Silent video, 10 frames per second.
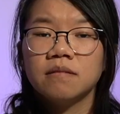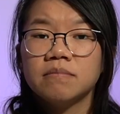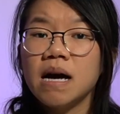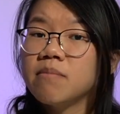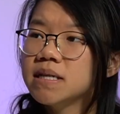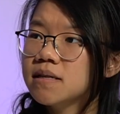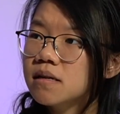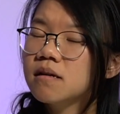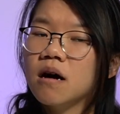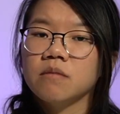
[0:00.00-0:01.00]
Now, my
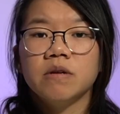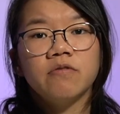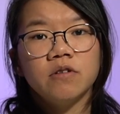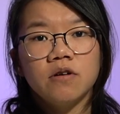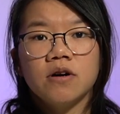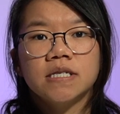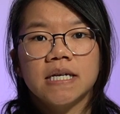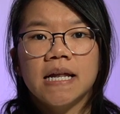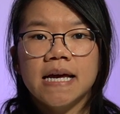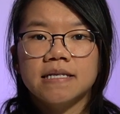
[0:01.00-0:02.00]
second argument for not
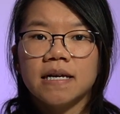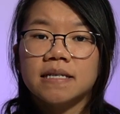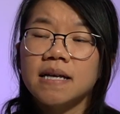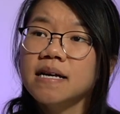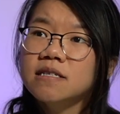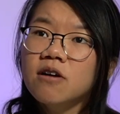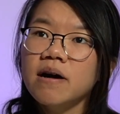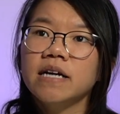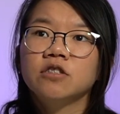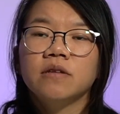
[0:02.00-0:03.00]
intercalating is that it's
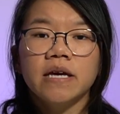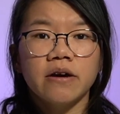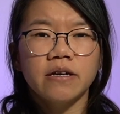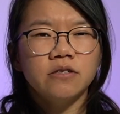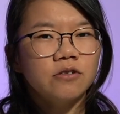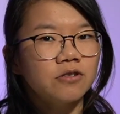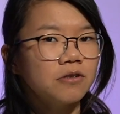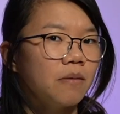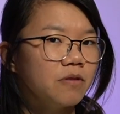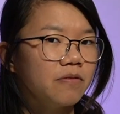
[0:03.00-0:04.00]
not actually going to
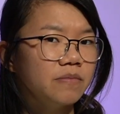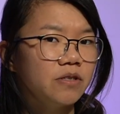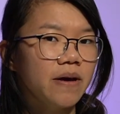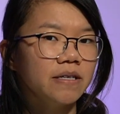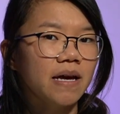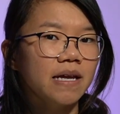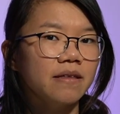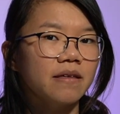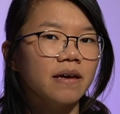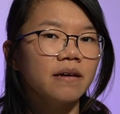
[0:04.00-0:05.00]
stop you from doing
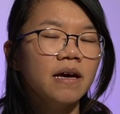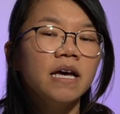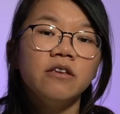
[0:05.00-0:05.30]
anything.